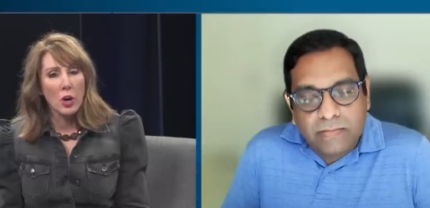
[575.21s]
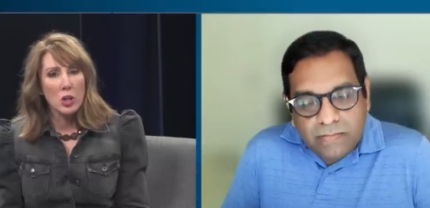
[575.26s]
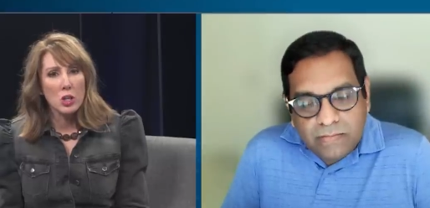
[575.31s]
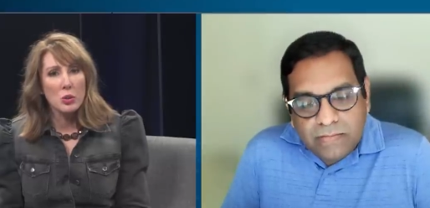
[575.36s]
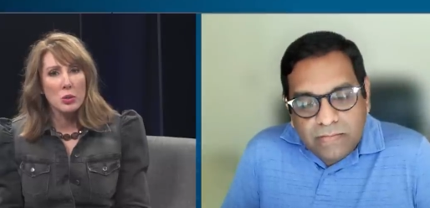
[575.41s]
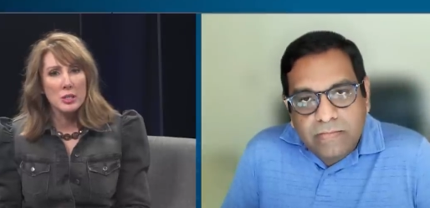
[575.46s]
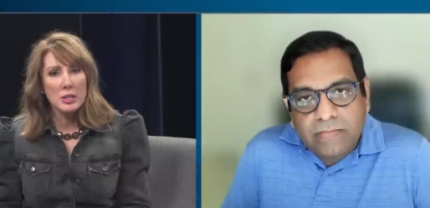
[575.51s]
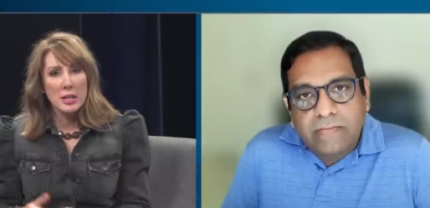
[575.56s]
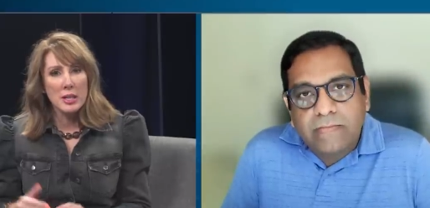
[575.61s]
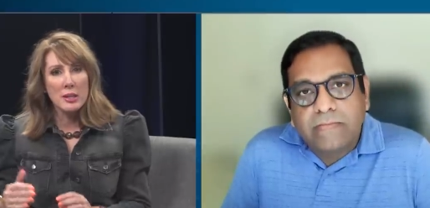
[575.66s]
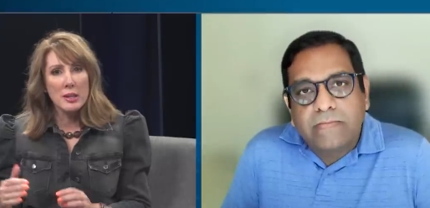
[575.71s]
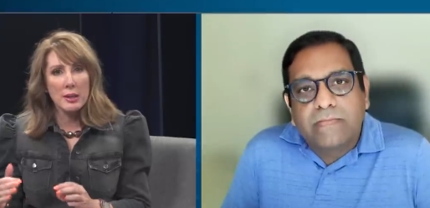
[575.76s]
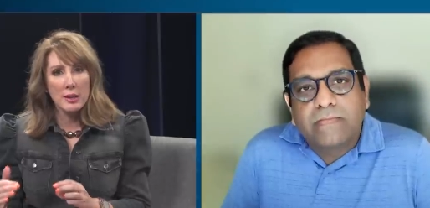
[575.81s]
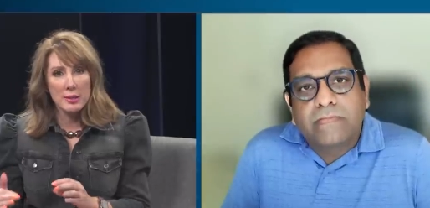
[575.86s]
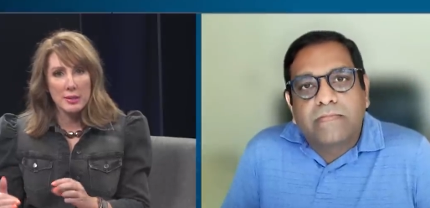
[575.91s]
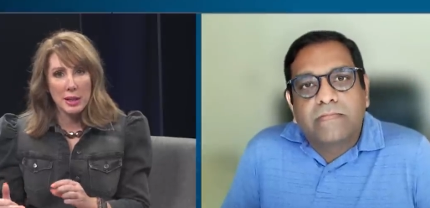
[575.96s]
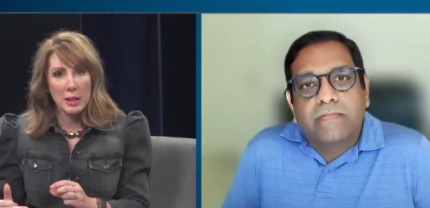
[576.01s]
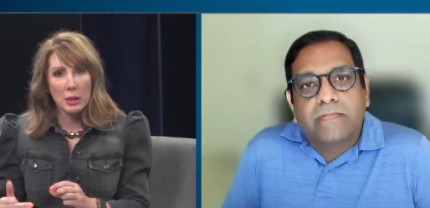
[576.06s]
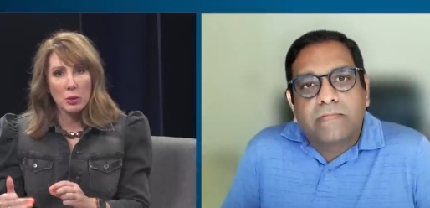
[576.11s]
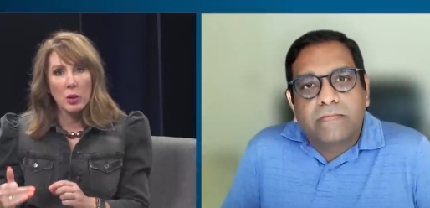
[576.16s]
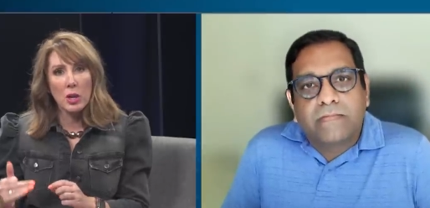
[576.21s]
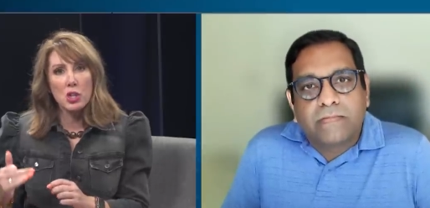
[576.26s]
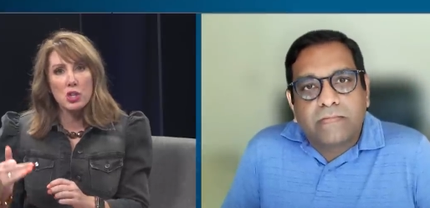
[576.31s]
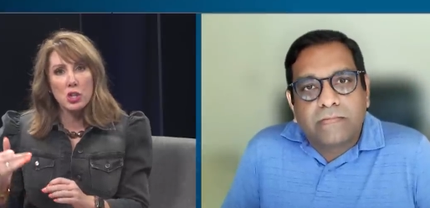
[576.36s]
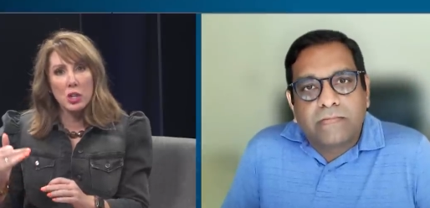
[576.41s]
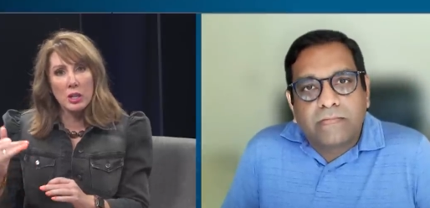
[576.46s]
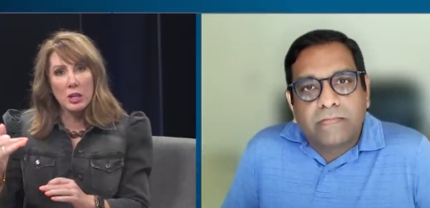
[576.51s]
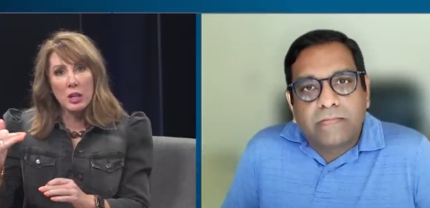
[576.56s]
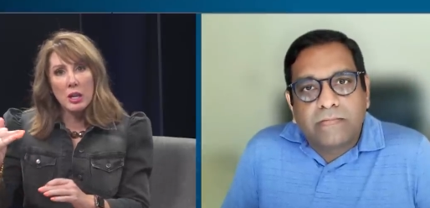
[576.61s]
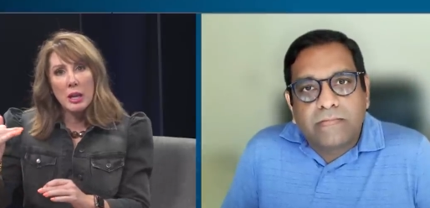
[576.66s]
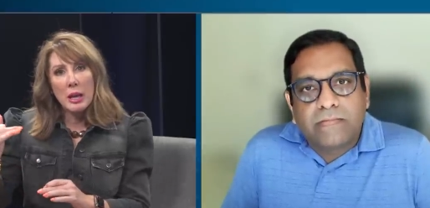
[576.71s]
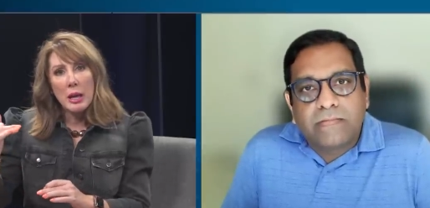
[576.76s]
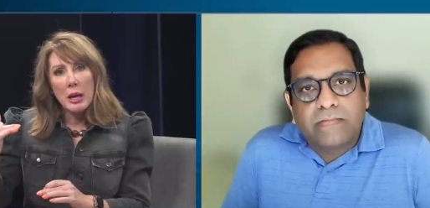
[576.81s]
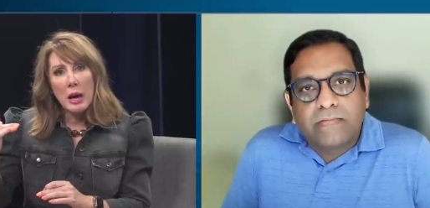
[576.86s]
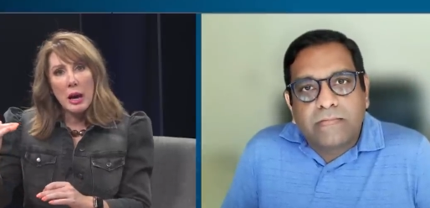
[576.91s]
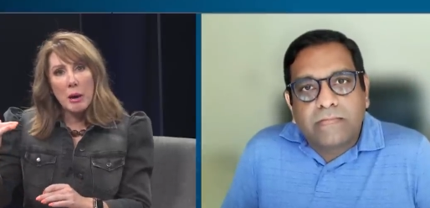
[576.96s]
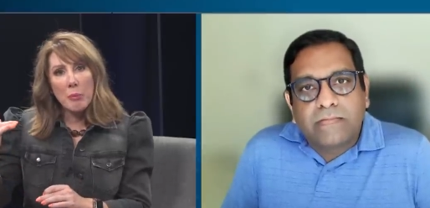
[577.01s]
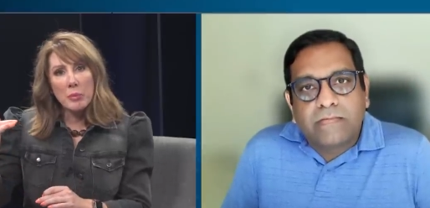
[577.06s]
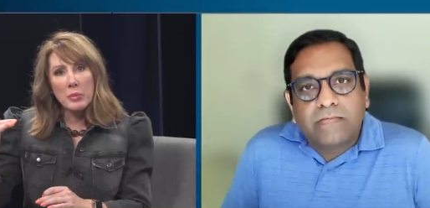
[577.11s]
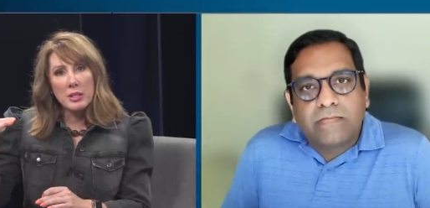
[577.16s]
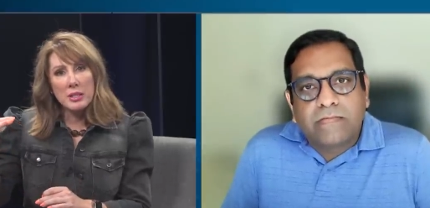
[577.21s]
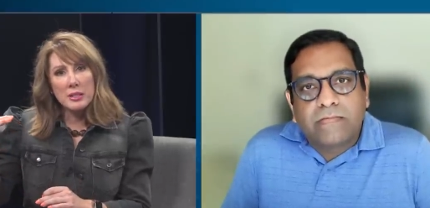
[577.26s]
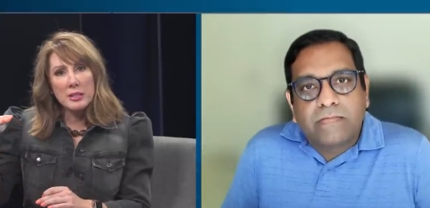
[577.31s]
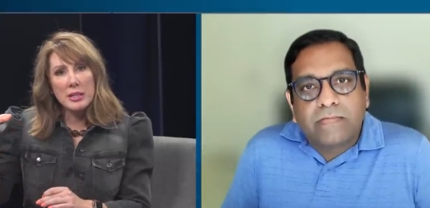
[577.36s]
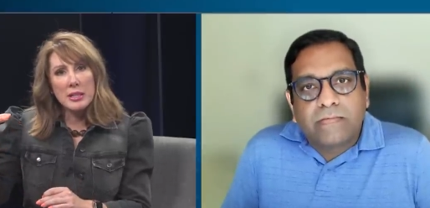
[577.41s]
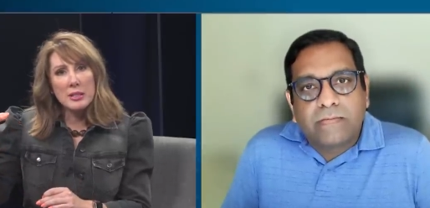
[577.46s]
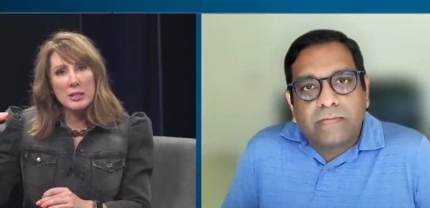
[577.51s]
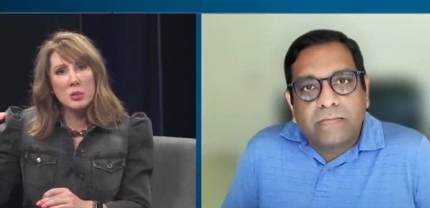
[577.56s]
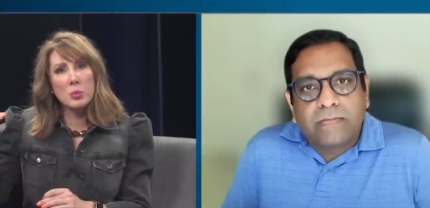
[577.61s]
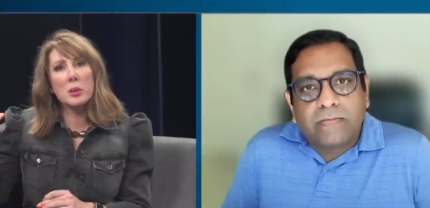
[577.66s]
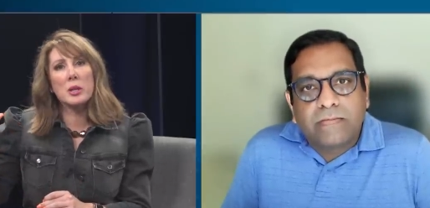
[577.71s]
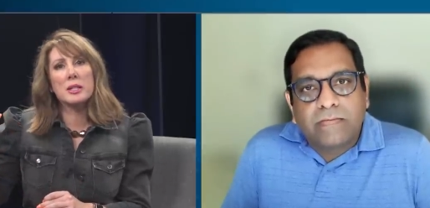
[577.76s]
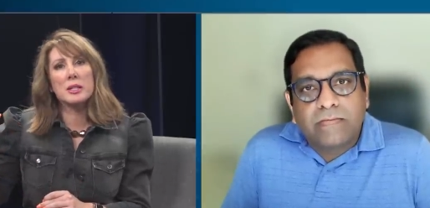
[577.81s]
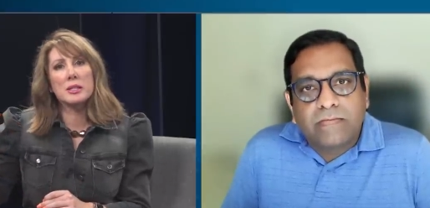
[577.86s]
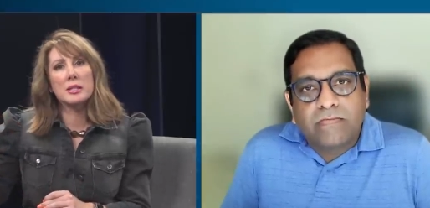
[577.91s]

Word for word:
Speaker 1: Are you seeing an acceleration up the C-suite